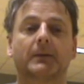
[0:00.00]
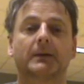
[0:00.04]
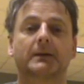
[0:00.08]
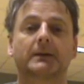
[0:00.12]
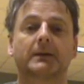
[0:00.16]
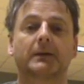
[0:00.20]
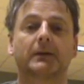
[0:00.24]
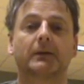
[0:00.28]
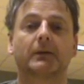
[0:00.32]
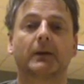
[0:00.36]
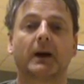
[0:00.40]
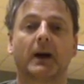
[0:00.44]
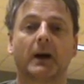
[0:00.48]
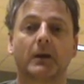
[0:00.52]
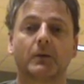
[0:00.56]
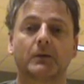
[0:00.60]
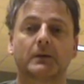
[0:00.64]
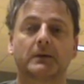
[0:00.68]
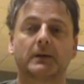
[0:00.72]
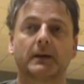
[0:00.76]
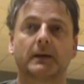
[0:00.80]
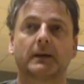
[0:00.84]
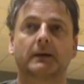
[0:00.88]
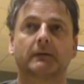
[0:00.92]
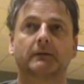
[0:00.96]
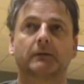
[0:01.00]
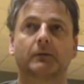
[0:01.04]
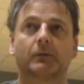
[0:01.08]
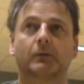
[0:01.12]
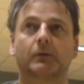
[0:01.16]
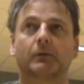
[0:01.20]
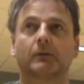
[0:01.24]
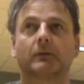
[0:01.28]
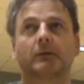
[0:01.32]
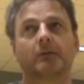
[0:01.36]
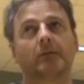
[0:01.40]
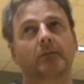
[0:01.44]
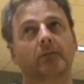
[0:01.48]
So I was looking
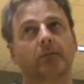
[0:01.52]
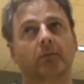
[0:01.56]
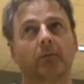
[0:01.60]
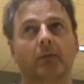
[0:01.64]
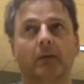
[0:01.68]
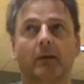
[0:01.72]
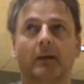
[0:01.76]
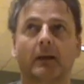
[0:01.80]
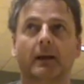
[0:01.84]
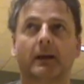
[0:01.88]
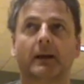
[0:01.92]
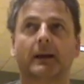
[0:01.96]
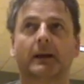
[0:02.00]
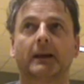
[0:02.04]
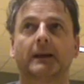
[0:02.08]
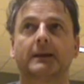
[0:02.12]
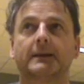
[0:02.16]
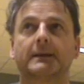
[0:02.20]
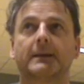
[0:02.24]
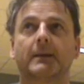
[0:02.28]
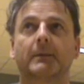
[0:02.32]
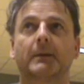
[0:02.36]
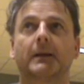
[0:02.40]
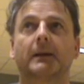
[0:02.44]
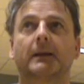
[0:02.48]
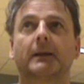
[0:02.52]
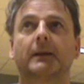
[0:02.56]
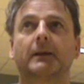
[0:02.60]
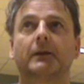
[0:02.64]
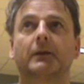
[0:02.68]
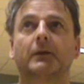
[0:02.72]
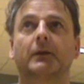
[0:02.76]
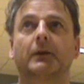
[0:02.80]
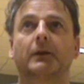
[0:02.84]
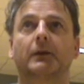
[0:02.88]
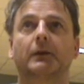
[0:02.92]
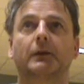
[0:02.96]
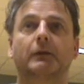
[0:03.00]
for something that
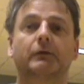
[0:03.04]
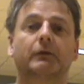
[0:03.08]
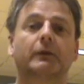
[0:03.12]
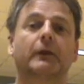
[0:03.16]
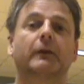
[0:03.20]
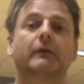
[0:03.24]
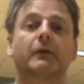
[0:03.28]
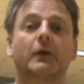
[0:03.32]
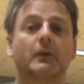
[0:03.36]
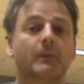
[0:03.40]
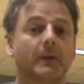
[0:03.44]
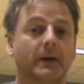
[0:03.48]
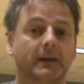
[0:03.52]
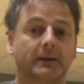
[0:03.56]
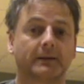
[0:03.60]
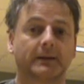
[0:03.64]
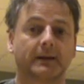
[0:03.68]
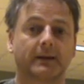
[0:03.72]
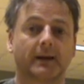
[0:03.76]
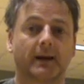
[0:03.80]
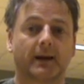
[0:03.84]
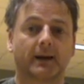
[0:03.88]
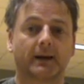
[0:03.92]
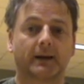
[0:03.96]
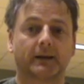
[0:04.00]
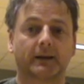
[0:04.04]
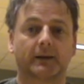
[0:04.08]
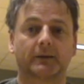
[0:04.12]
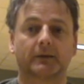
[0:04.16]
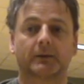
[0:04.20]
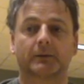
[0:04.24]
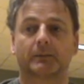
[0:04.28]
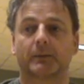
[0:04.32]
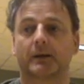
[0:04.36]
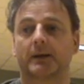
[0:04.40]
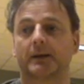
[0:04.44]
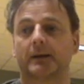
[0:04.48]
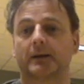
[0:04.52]
you could do for a few minutes a day that
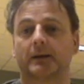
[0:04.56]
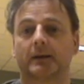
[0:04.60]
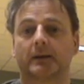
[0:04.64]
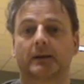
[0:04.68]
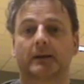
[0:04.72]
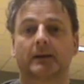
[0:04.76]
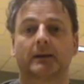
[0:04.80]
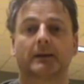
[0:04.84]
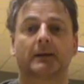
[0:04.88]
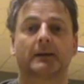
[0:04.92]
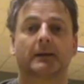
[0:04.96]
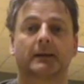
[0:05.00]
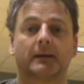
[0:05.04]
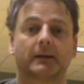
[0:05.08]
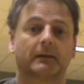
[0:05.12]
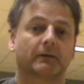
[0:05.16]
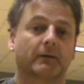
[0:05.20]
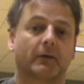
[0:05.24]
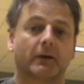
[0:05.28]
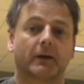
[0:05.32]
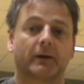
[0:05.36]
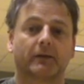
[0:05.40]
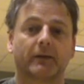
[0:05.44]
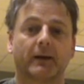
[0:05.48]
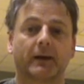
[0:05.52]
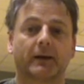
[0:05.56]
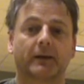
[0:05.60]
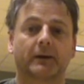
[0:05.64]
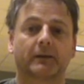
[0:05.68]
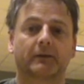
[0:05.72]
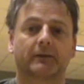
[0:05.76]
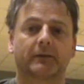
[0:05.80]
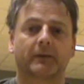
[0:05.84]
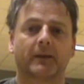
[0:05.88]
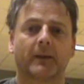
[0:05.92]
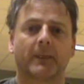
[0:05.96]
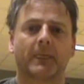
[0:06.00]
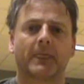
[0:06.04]
would be very
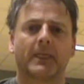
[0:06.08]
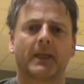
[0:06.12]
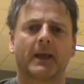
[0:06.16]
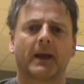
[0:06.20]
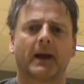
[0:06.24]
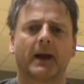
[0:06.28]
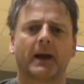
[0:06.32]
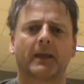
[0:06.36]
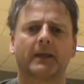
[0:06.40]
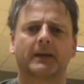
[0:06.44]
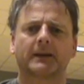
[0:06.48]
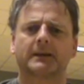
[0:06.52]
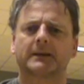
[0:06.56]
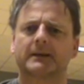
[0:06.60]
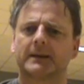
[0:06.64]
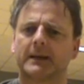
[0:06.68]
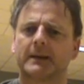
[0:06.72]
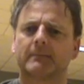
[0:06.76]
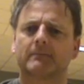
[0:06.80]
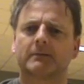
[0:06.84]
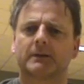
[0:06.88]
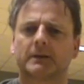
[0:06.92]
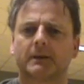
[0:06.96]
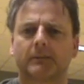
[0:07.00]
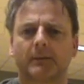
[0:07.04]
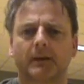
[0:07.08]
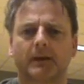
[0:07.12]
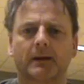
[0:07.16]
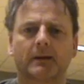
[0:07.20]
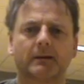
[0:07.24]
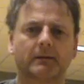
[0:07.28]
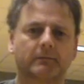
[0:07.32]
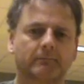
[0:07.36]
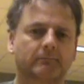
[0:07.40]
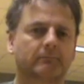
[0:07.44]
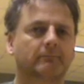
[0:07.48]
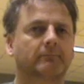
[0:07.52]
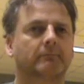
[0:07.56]
effective. And this seems to
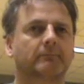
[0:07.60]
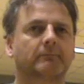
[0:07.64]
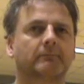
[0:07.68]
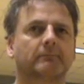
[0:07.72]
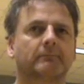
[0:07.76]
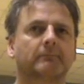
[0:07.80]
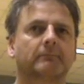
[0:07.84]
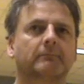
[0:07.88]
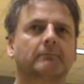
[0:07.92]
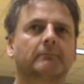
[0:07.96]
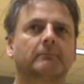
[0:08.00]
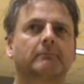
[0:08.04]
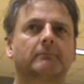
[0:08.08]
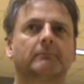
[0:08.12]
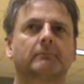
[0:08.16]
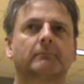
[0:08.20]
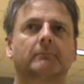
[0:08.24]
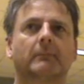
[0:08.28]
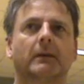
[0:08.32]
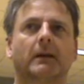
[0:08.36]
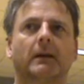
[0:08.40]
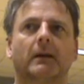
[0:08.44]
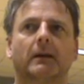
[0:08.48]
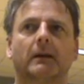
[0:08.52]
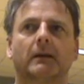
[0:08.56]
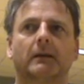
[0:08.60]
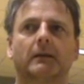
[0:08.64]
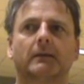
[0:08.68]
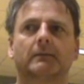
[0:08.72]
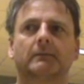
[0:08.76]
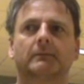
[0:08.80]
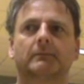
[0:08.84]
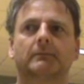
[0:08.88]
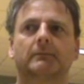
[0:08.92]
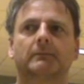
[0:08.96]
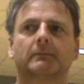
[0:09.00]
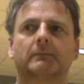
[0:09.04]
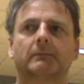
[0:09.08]
be,
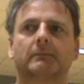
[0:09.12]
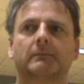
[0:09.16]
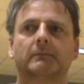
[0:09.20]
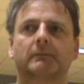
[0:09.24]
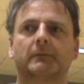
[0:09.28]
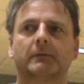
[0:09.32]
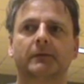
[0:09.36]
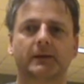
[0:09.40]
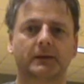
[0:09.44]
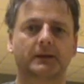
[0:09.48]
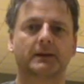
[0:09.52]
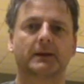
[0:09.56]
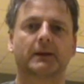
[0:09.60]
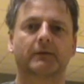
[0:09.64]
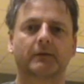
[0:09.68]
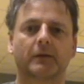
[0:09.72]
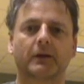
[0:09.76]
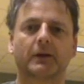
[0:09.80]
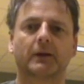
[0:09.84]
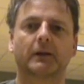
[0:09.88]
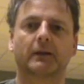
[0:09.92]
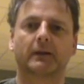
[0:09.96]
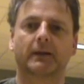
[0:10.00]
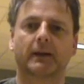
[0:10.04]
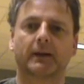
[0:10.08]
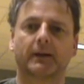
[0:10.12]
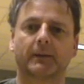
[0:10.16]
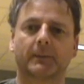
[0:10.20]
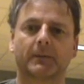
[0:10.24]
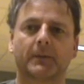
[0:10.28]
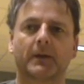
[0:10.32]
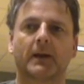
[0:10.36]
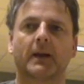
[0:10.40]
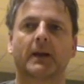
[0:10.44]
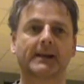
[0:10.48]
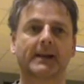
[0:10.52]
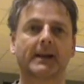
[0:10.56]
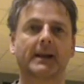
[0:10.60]
feels like a very good thing.
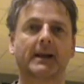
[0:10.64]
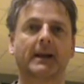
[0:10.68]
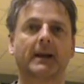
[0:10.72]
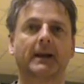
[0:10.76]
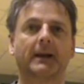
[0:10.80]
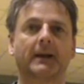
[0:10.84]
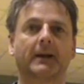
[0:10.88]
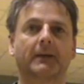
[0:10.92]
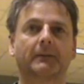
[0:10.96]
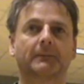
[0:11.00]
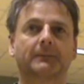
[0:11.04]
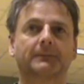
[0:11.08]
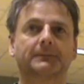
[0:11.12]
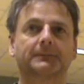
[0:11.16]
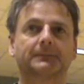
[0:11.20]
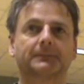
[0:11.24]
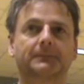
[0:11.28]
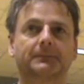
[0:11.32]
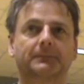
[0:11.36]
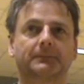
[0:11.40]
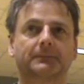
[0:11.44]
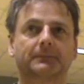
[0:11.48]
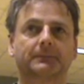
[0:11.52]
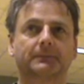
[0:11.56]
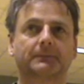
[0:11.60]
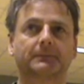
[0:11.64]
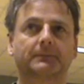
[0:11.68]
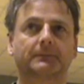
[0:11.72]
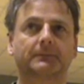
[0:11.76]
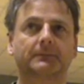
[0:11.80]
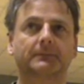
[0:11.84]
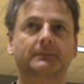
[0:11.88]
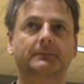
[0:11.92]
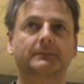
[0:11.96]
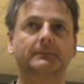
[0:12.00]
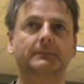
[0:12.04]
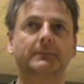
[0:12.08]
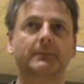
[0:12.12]
Now,
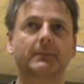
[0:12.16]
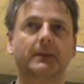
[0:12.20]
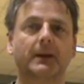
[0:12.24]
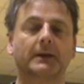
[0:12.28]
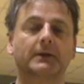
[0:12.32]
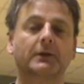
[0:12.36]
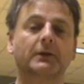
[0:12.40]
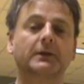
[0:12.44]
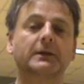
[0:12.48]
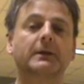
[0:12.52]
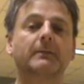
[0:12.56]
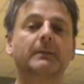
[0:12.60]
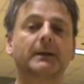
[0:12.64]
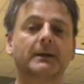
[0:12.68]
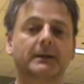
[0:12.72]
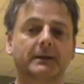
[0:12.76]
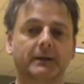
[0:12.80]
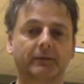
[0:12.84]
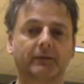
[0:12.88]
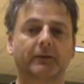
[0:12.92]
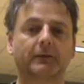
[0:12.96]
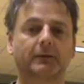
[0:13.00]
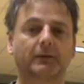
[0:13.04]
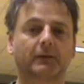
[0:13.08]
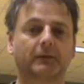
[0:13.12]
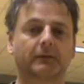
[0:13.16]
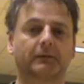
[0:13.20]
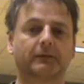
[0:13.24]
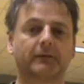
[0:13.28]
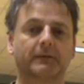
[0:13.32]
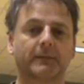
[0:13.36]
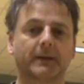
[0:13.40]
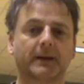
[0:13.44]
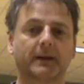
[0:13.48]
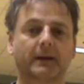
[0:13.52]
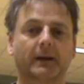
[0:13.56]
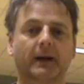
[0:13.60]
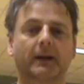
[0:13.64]
it's also a bit difficult for
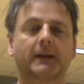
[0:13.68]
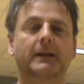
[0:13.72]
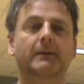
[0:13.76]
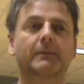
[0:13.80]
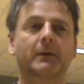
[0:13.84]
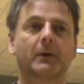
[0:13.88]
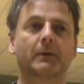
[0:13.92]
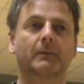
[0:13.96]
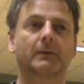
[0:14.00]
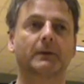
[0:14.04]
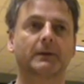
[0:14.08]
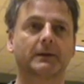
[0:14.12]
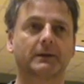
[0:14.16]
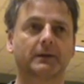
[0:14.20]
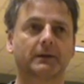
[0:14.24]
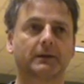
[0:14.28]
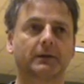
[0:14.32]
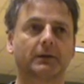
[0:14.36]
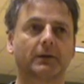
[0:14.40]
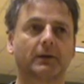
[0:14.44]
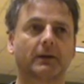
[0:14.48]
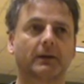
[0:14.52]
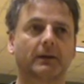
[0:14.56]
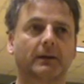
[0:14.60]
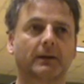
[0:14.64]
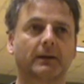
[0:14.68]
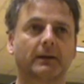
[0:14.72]
me at the moment to